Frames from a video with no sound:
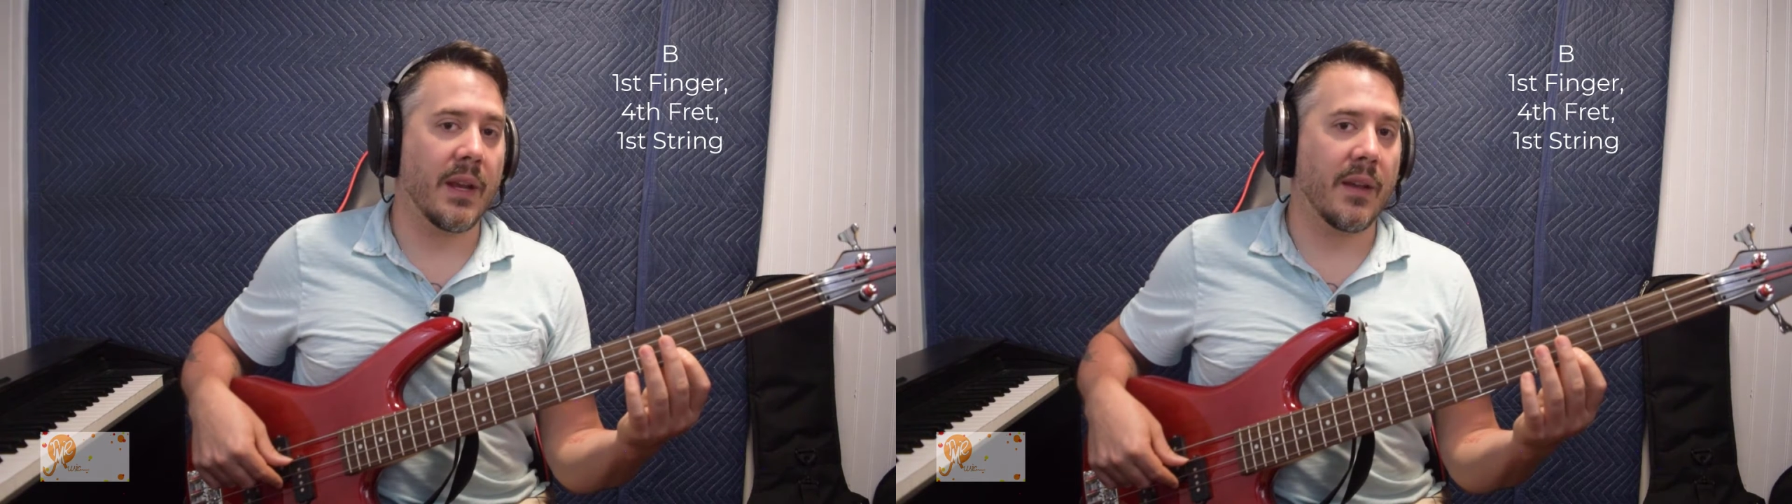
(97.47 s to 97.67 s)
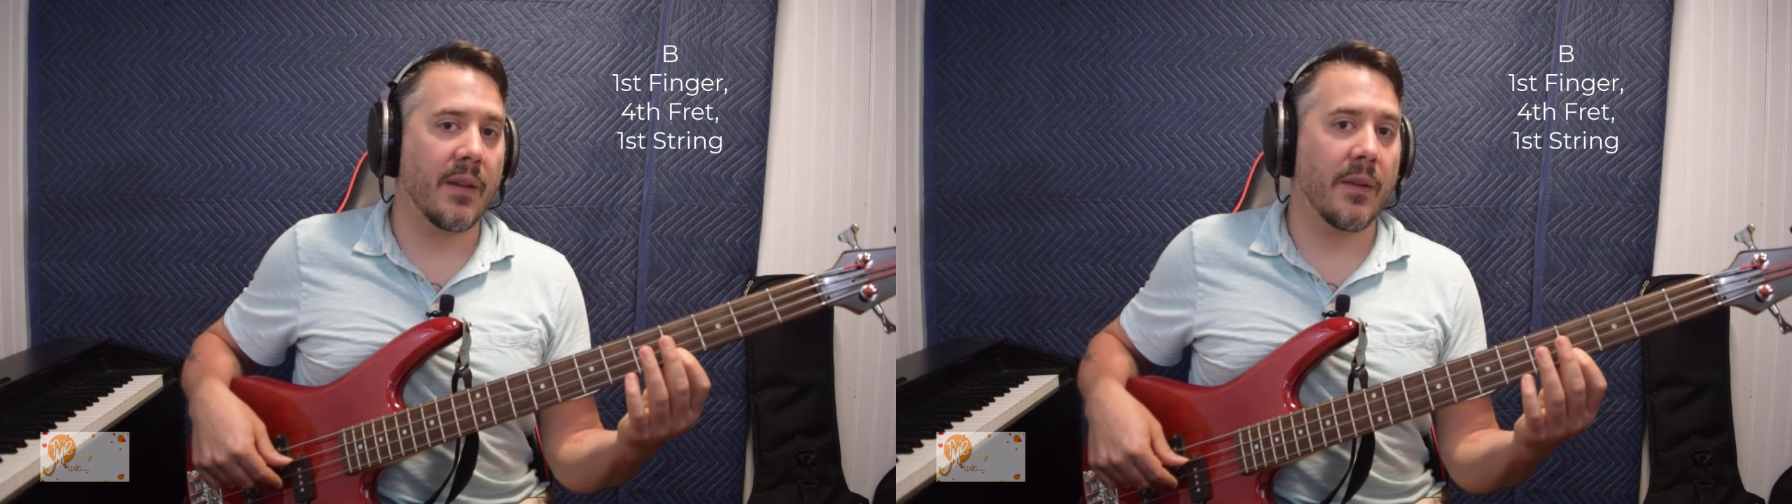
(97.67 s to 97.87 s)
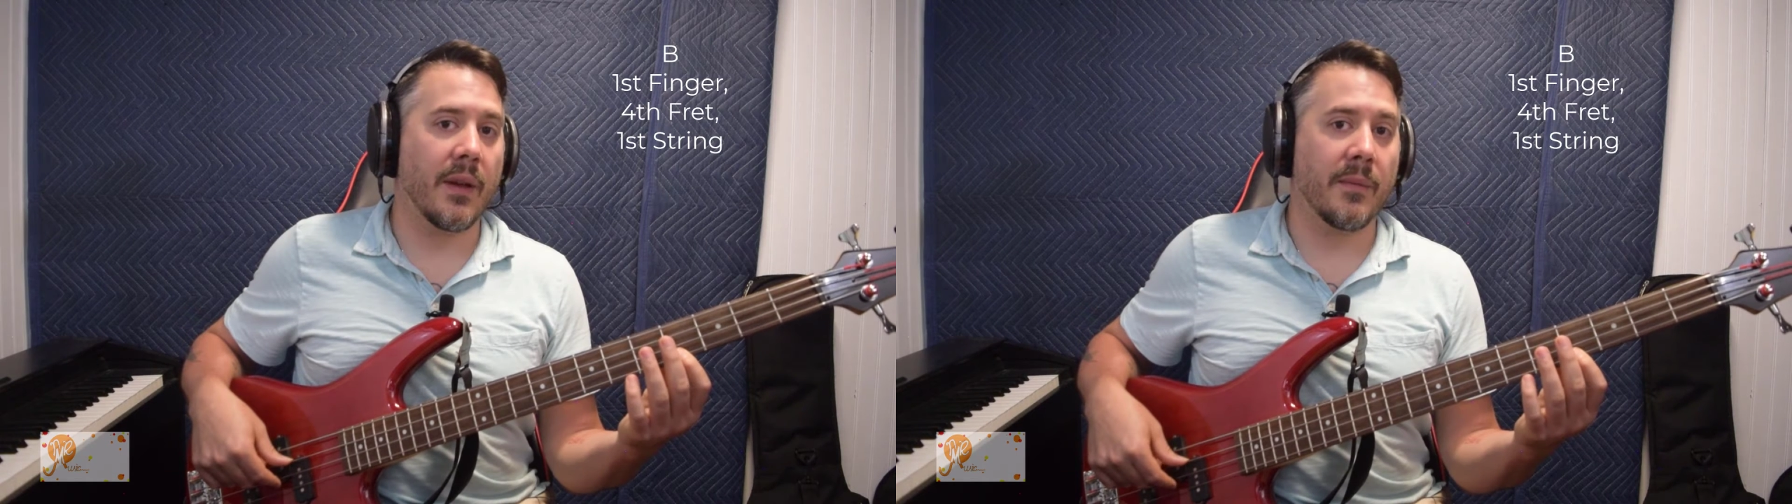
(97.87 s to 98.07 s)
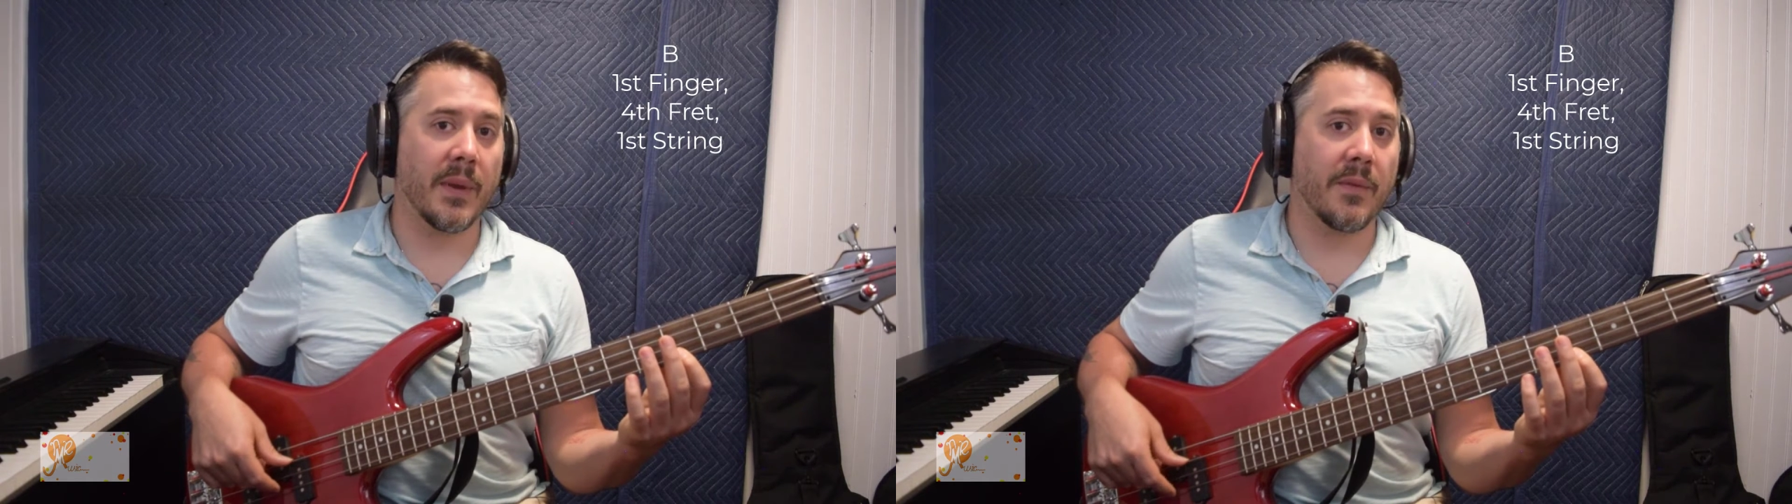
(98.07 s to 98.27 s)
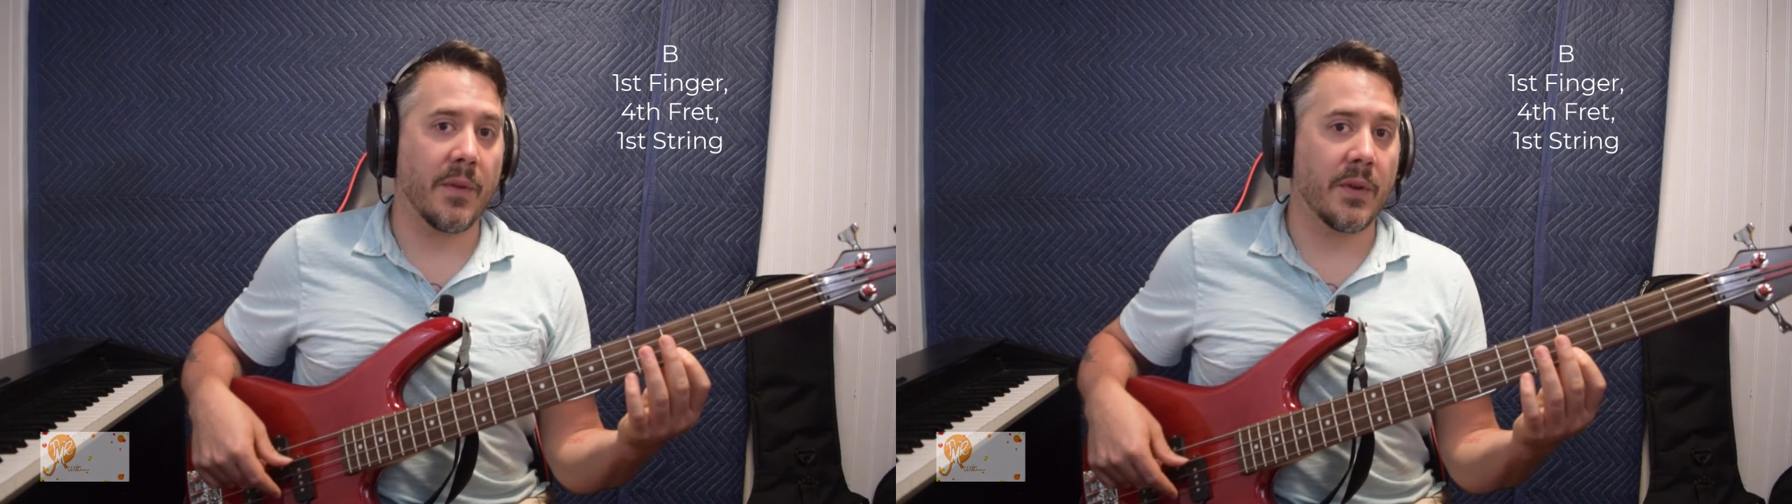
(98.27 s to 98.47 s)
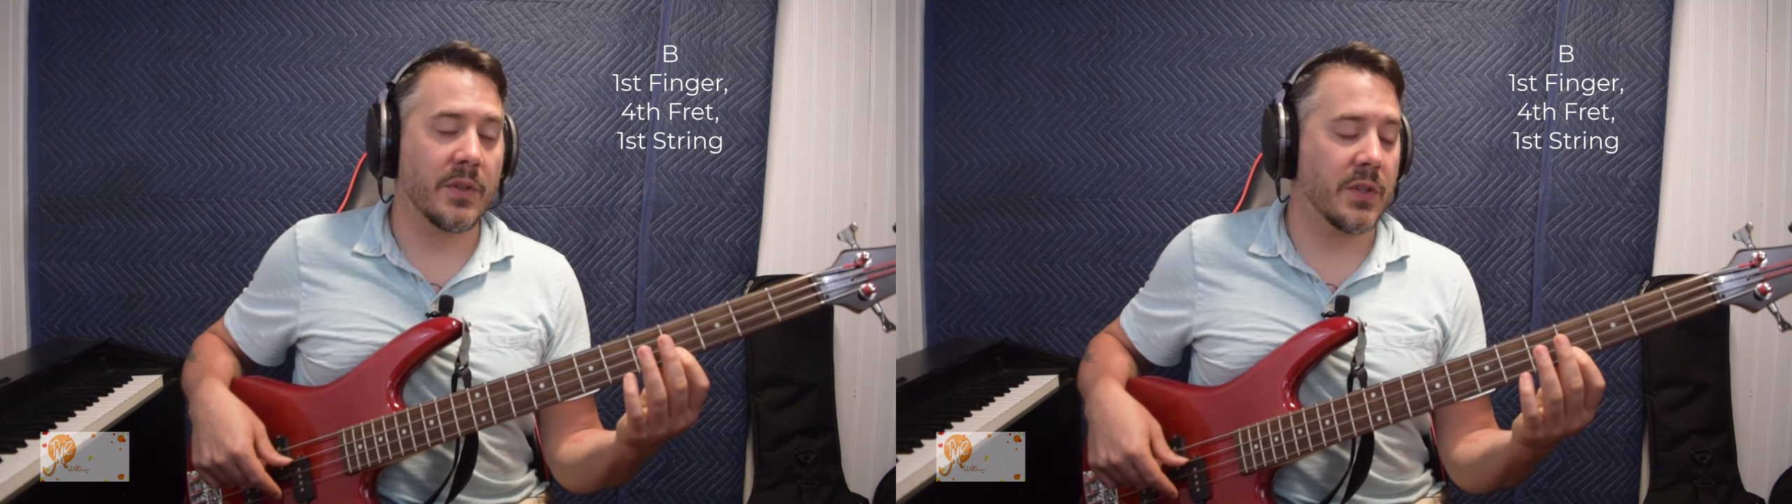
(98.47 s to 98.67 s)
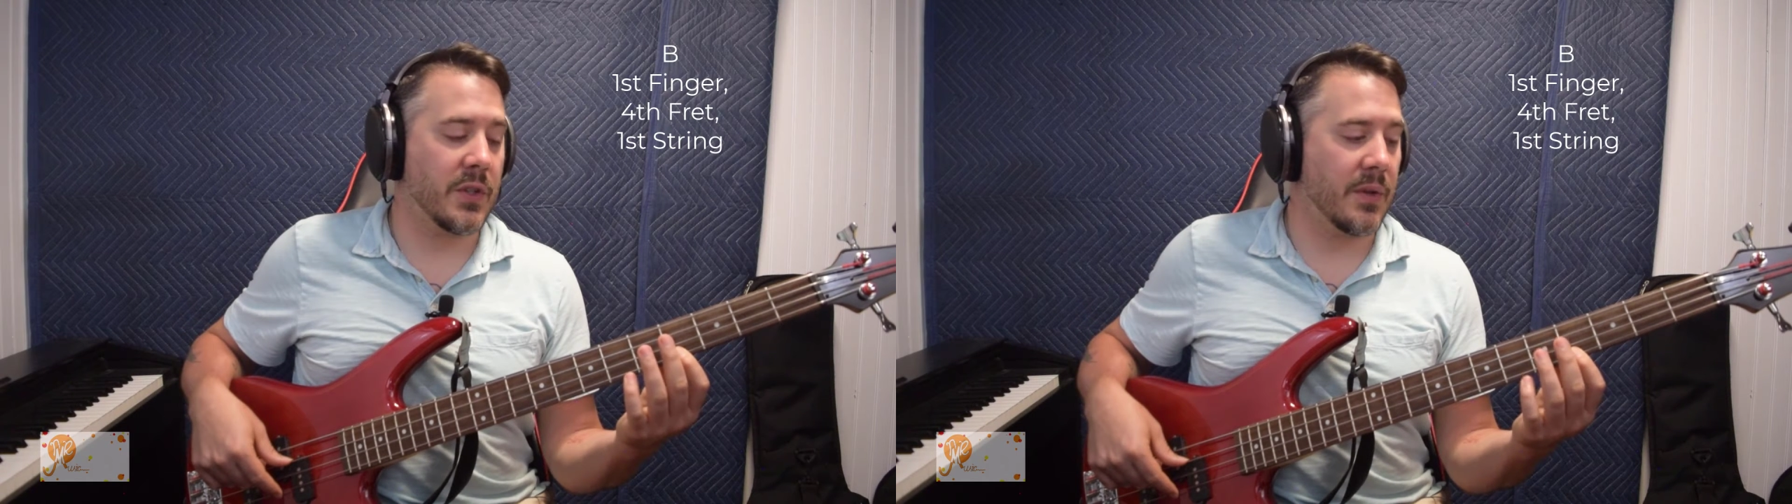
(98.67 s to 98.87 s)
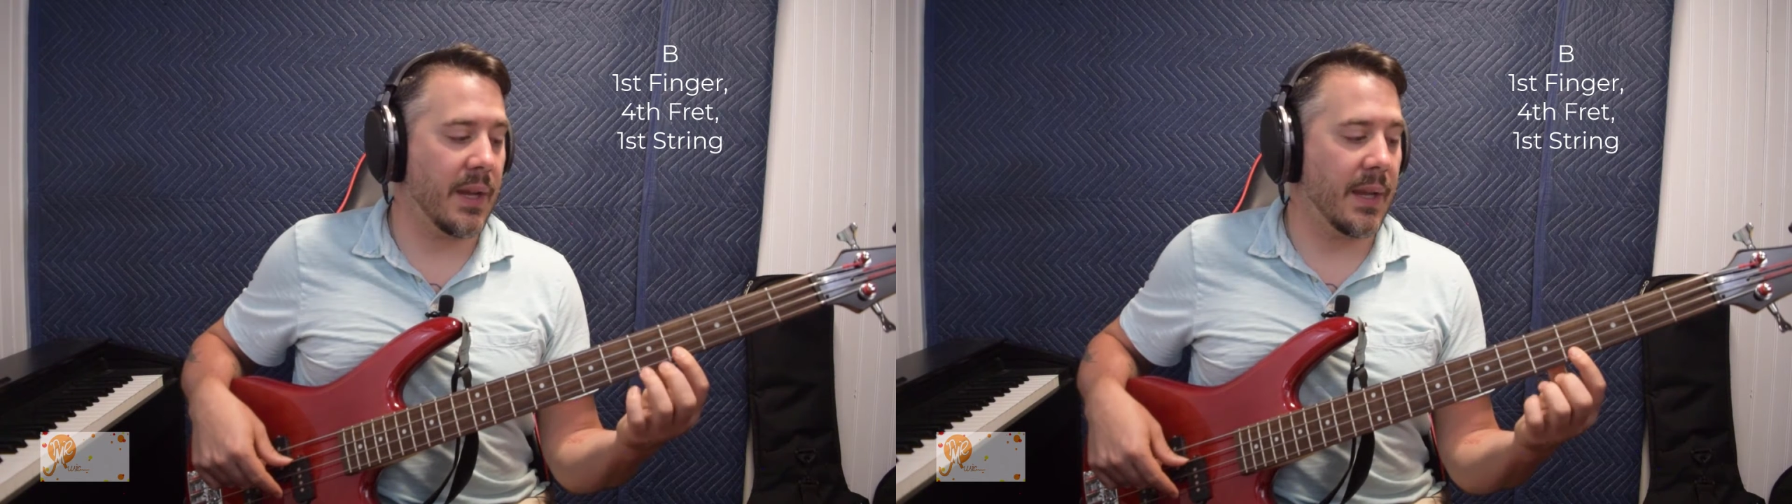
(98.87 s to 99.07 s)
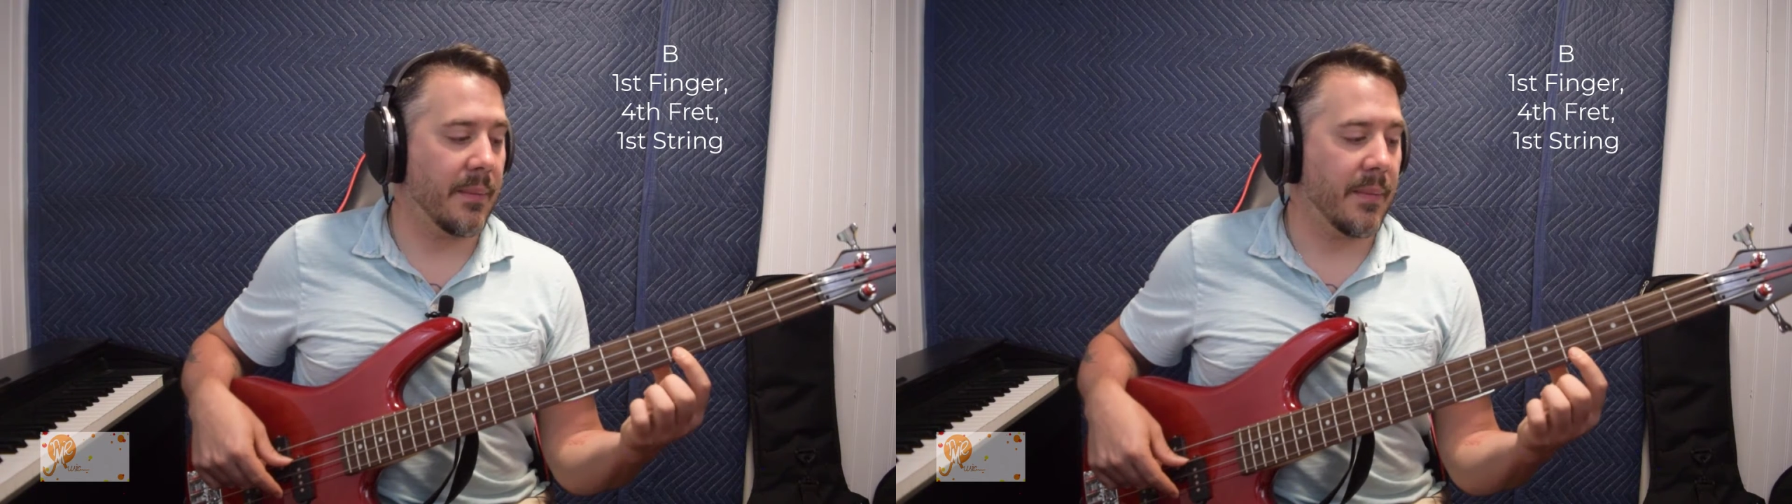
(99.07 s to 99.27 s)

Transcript: of my 1st string.